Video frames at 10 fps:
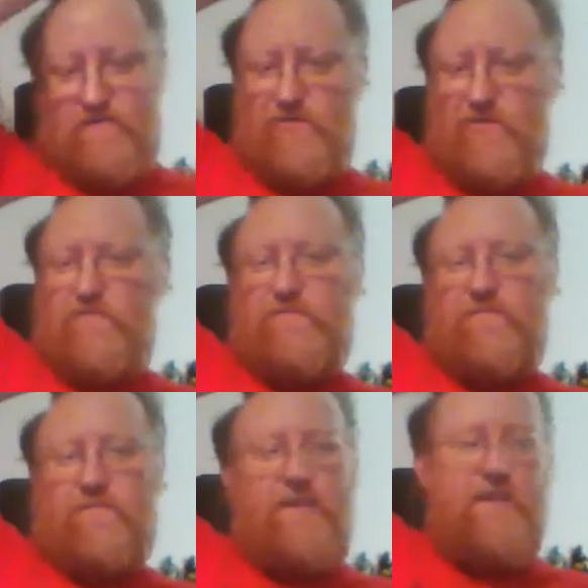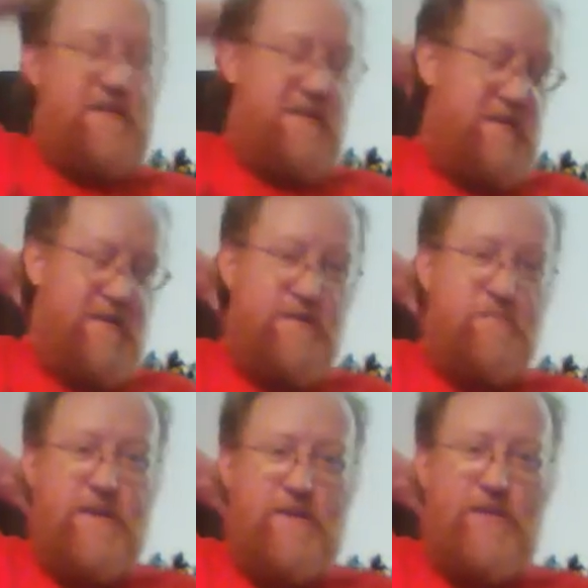So, it's
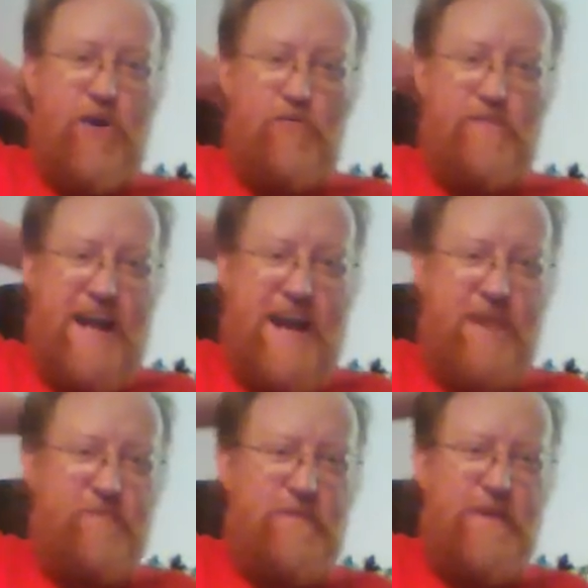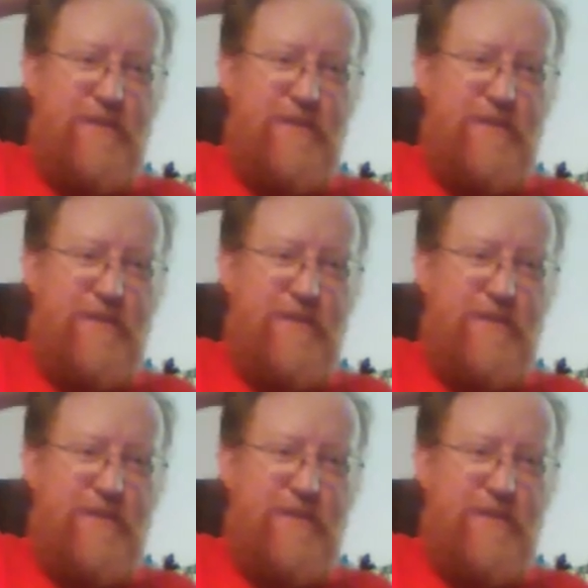been a long time.